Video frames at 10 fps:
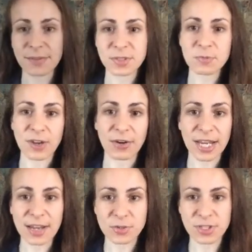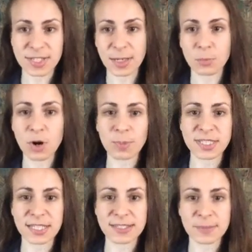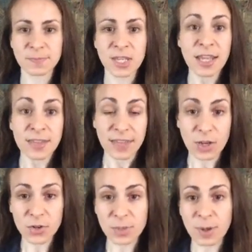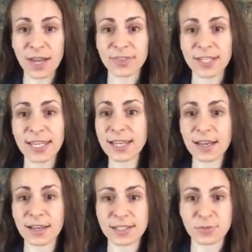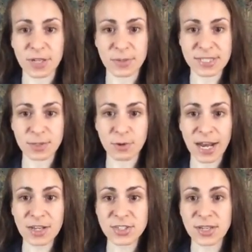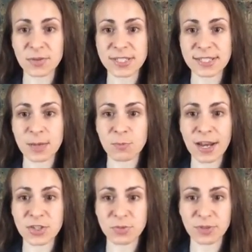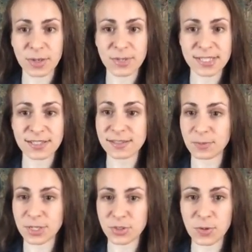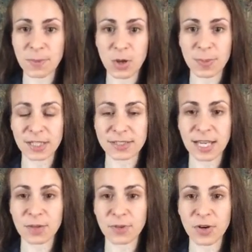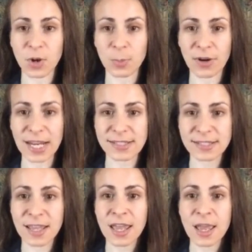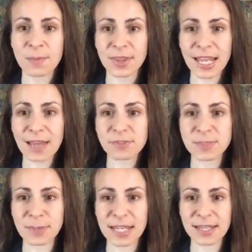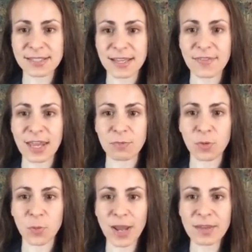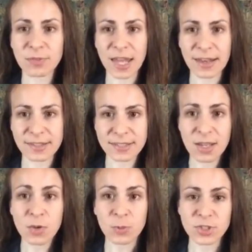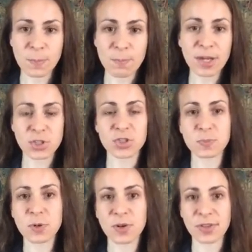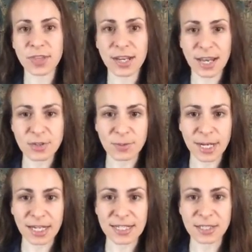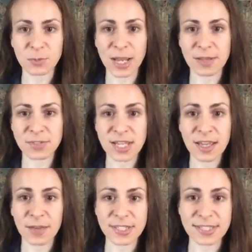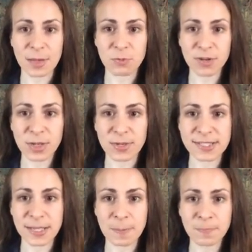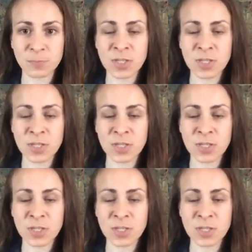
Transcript: have some very interesting properties. They occupy the gigahertz frequency range, so the same range of frequencies at which your mobile telephone operates, but they have speeds and therefore wavelengths which are much smaller than electromagnetic waves at the same frequency,